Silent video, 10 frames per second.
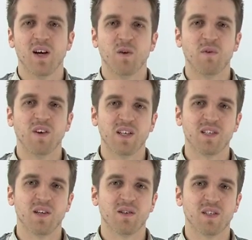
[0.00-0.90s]
with
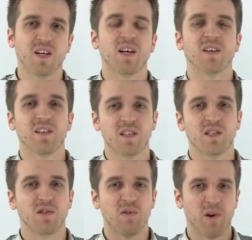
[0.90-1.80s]
SEOs saying this
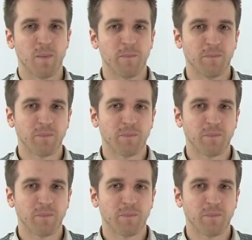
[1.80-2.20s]
is wrong.